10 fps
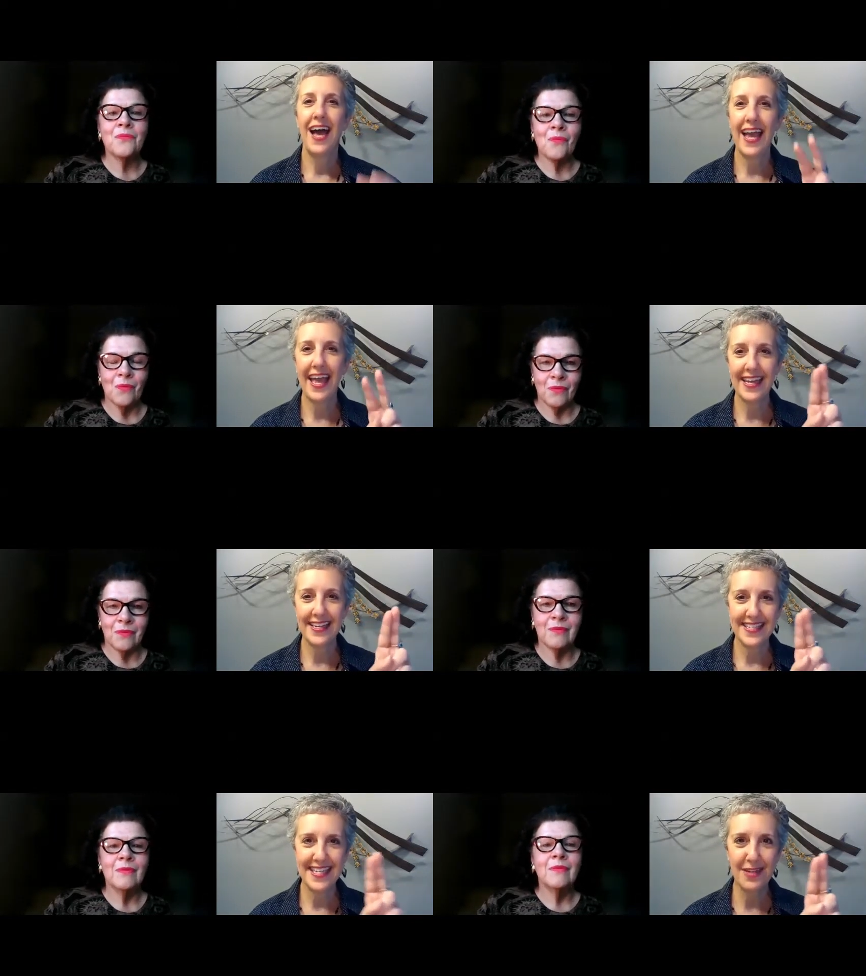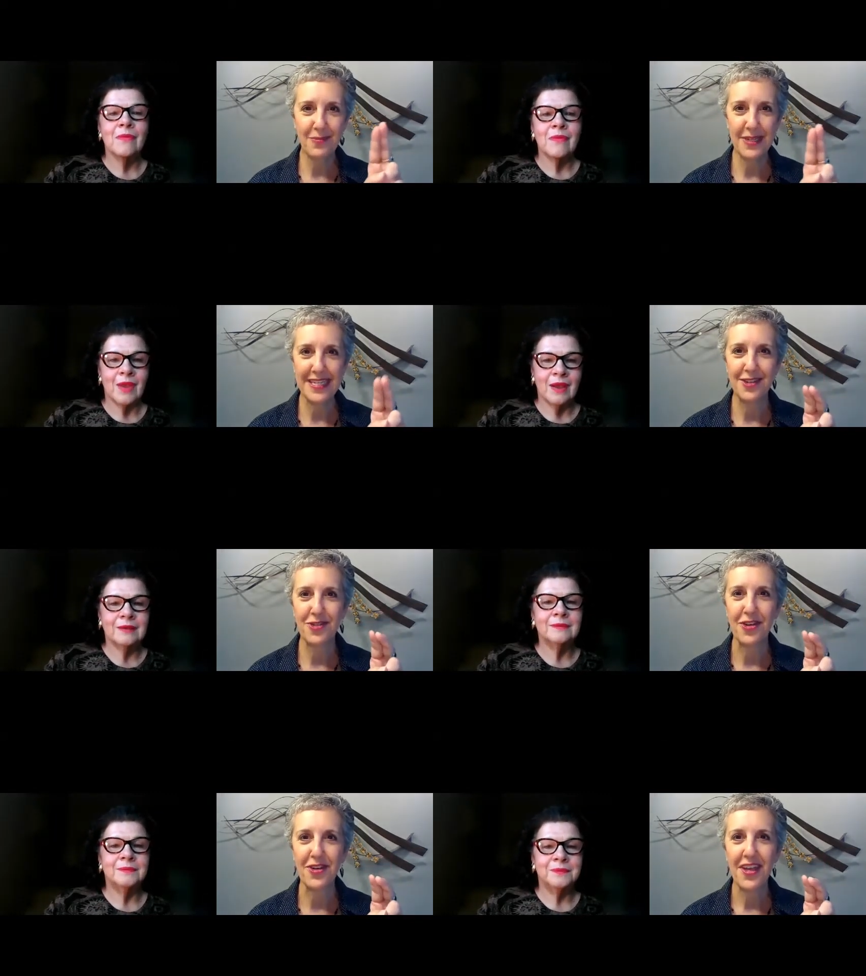Speaker 1: I had a team
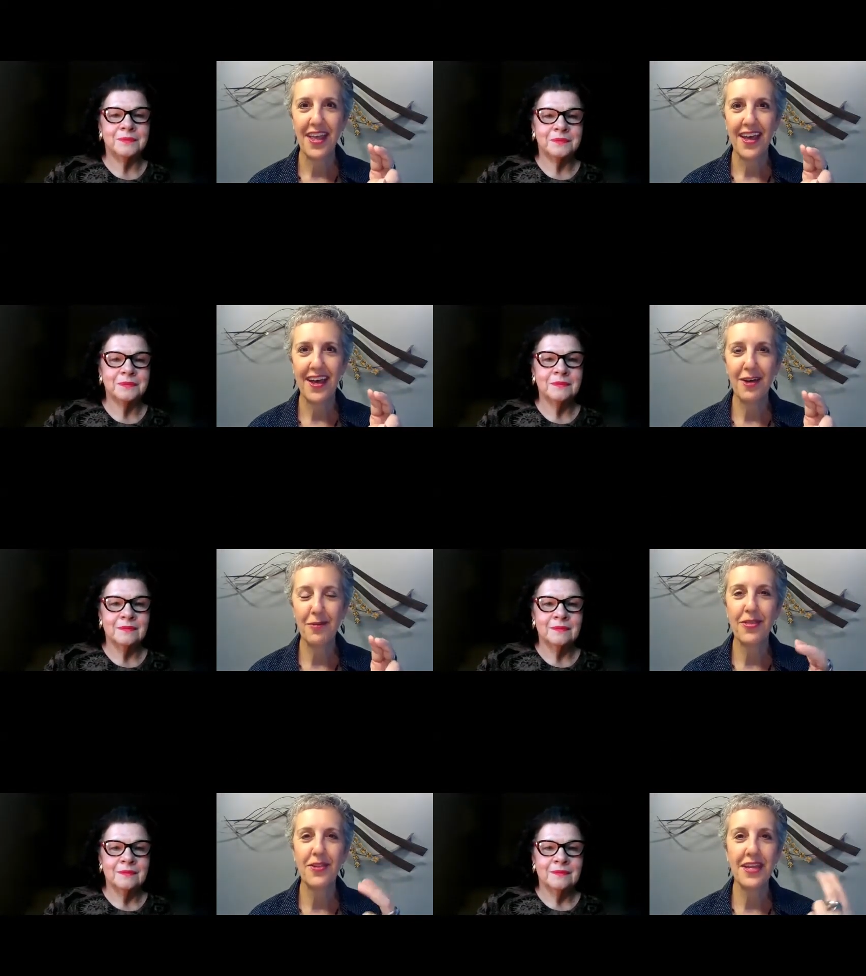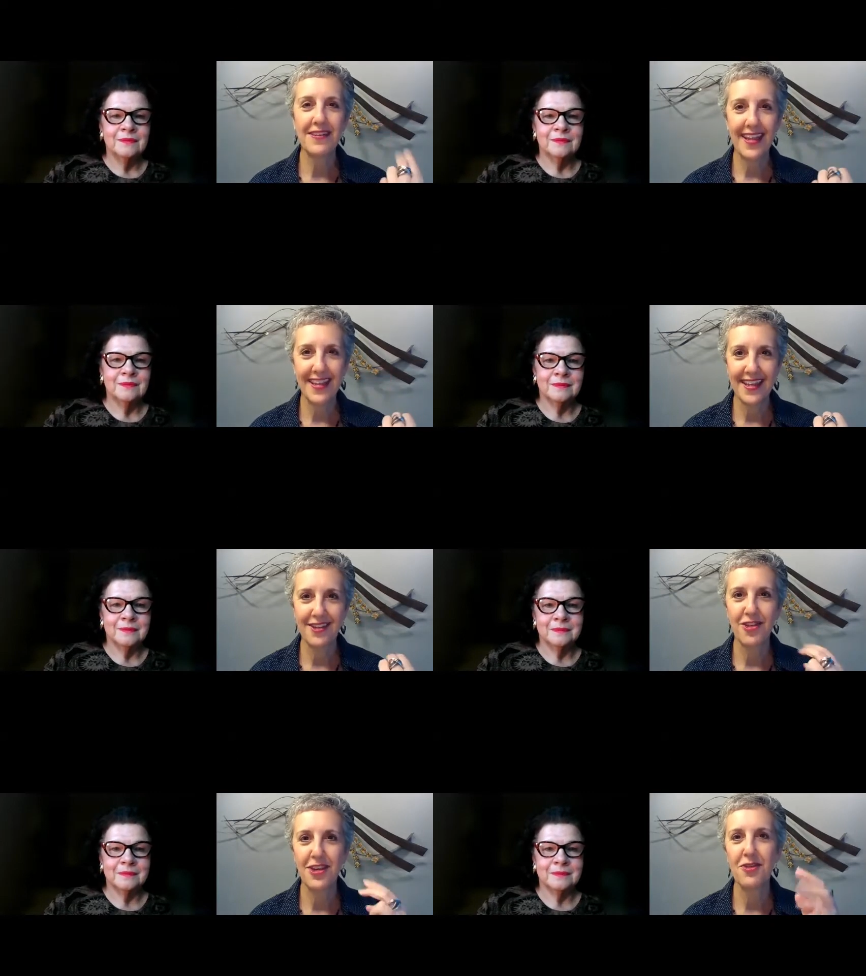teacher uh, with the late delegate
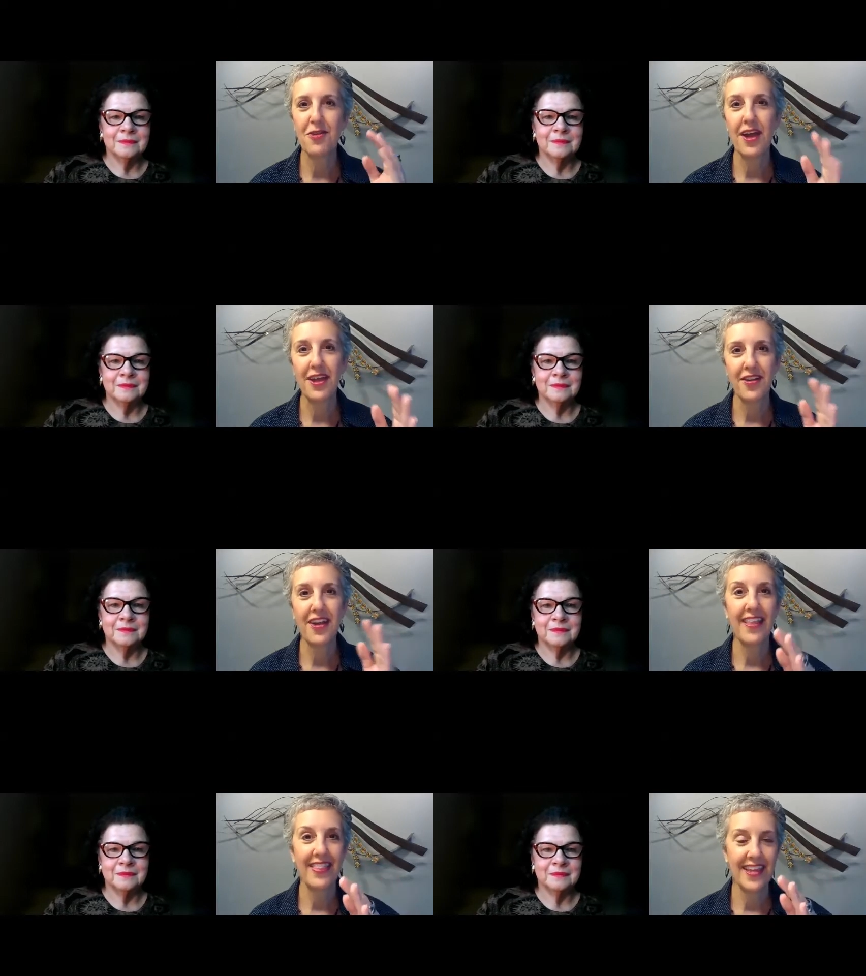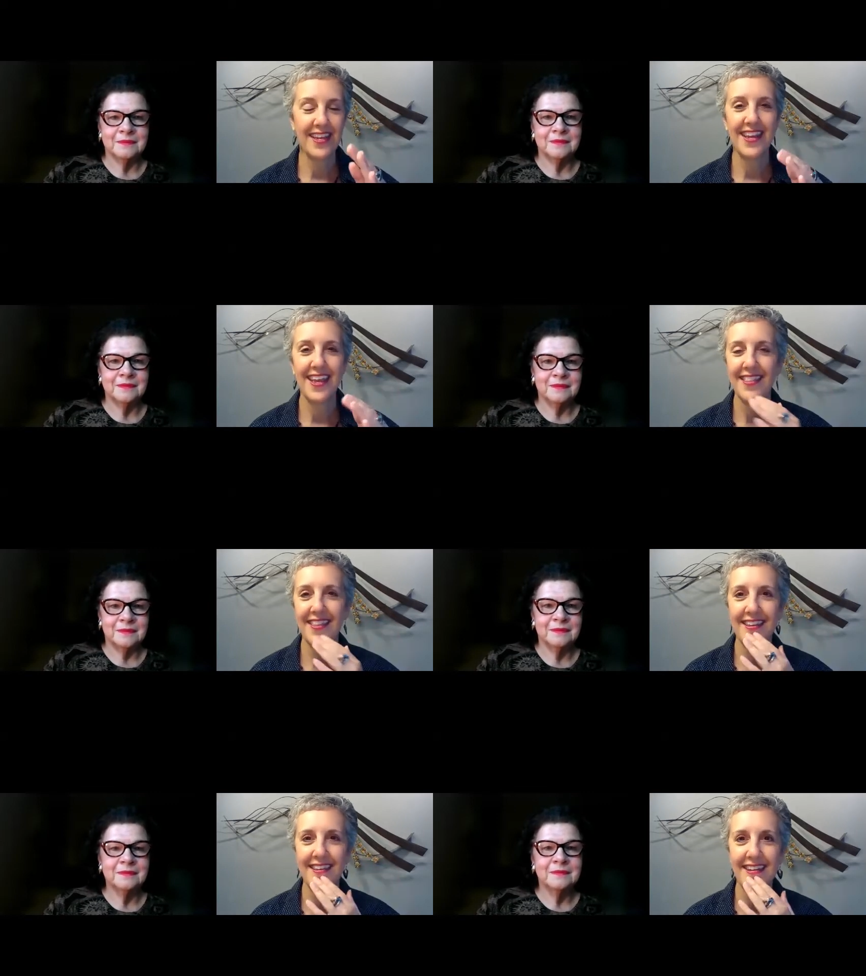Jean Cryor and then and
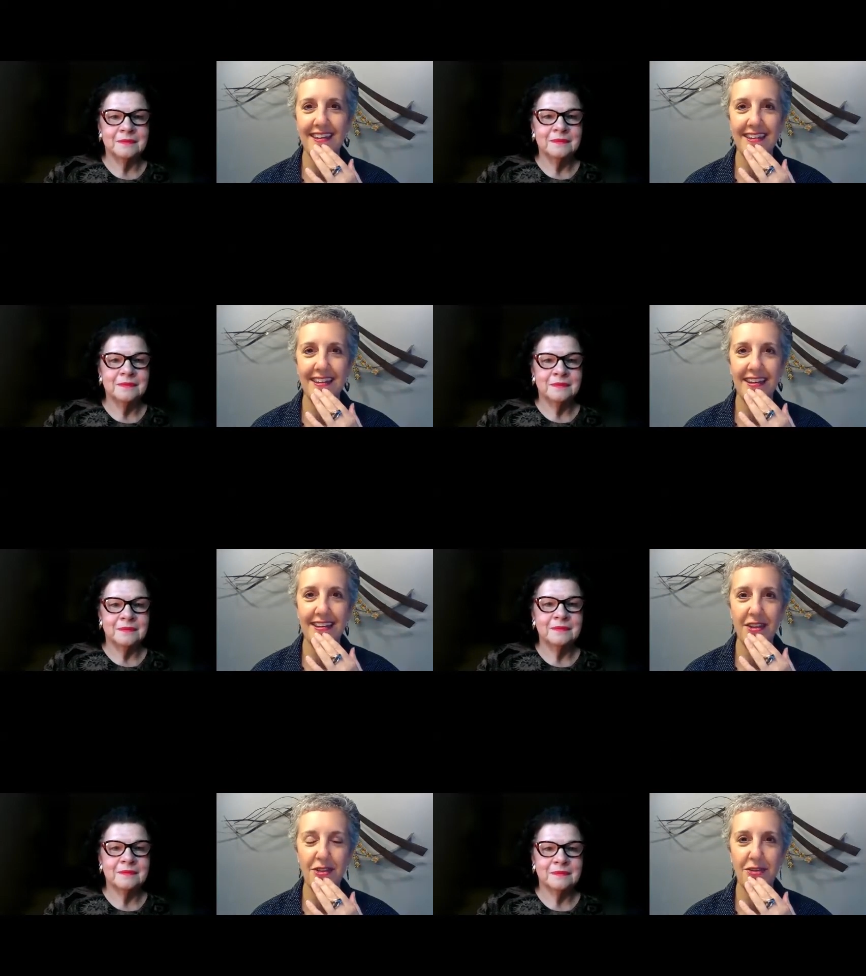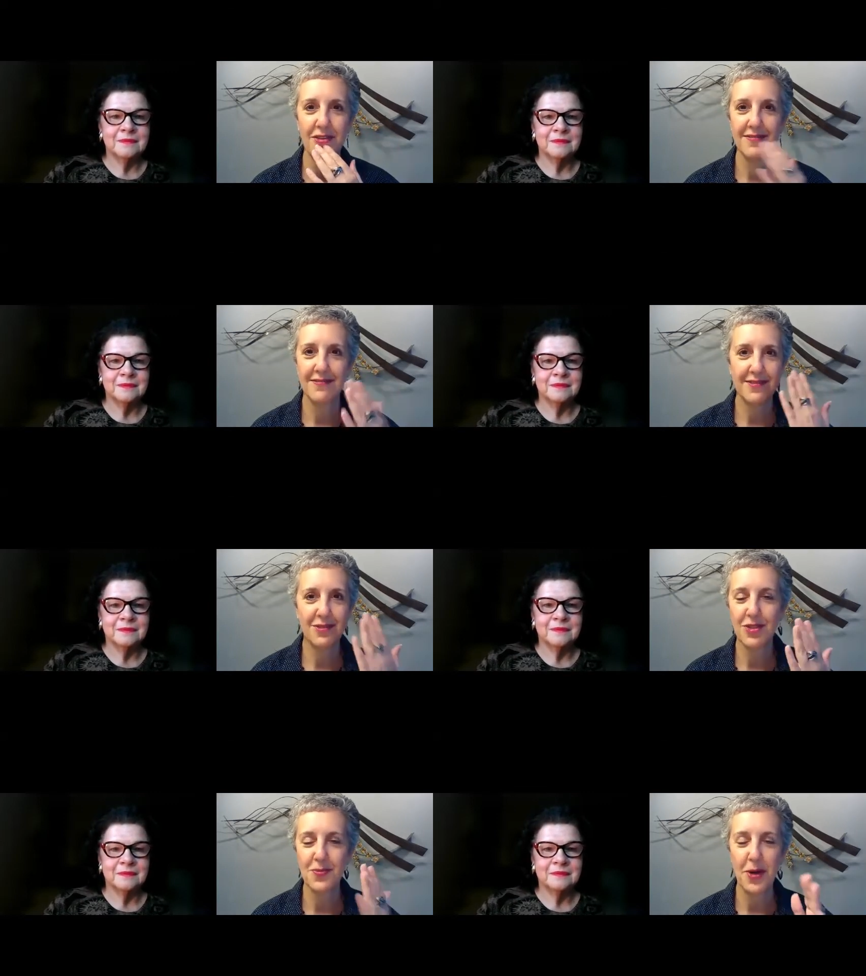then uh, another
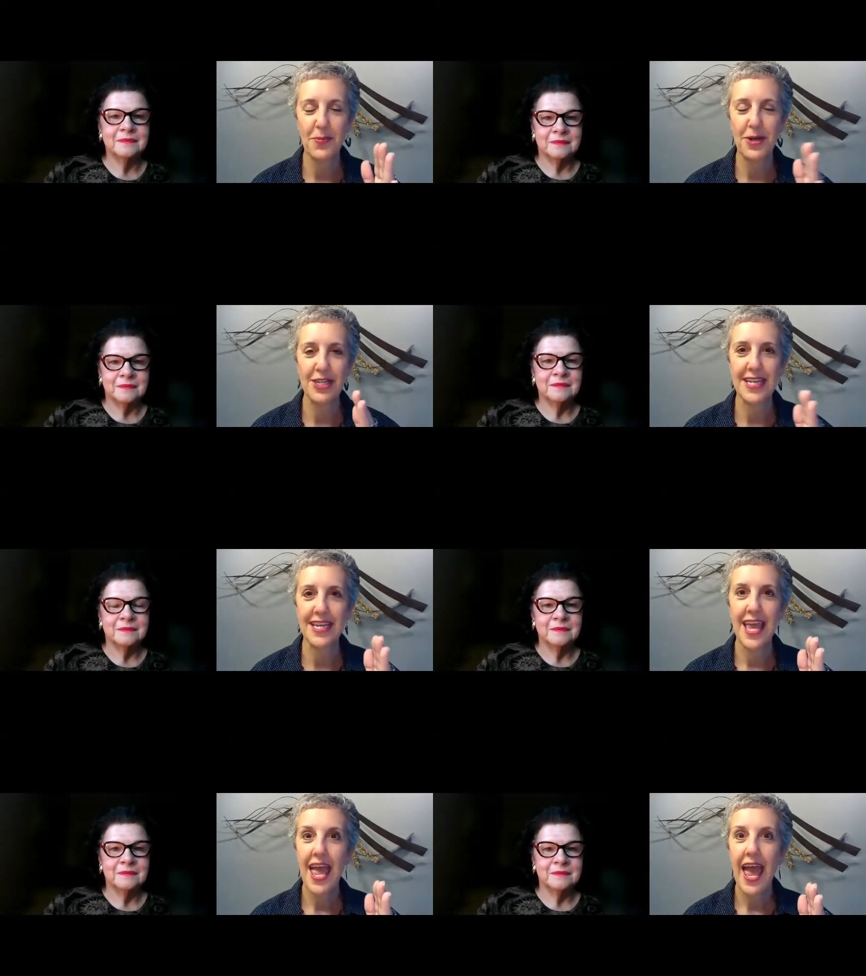smart person.